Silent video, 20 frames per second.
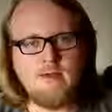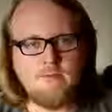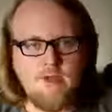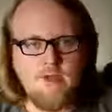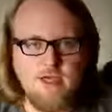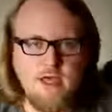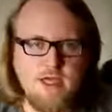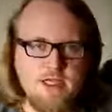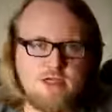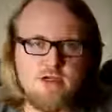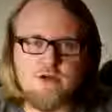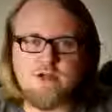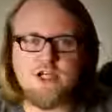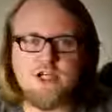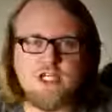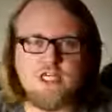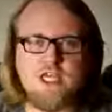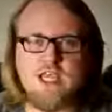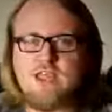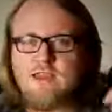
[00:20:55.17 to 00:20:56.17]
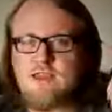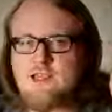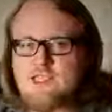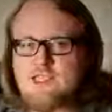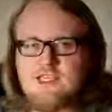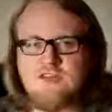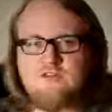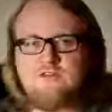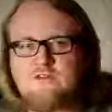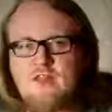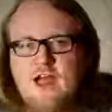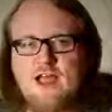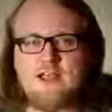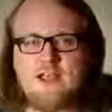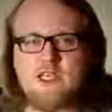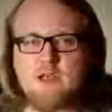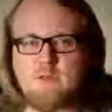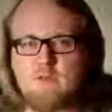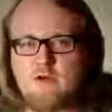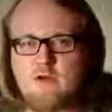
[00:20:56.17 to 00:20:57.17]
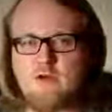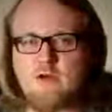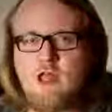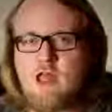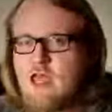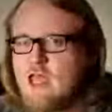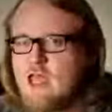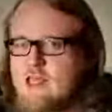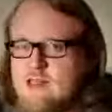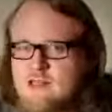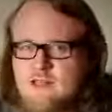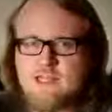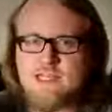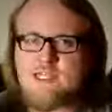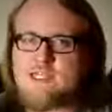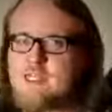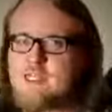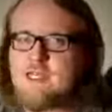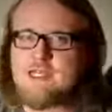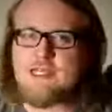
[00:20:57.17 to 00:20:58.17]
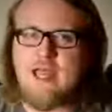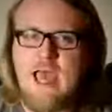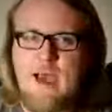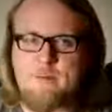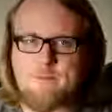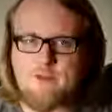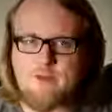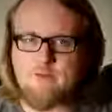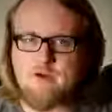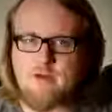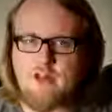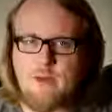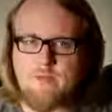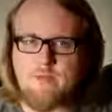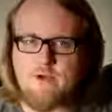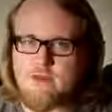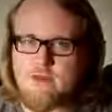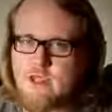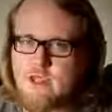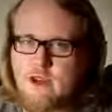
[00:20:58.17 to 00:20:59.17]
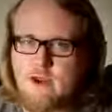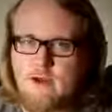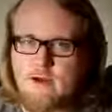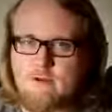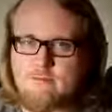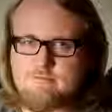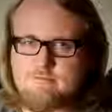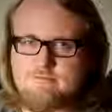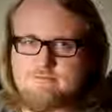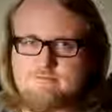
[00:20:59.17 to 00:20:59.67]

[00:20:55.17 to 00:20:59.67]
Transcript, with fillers: Because you're just endlessly flexible, endlessly adaptable up in there.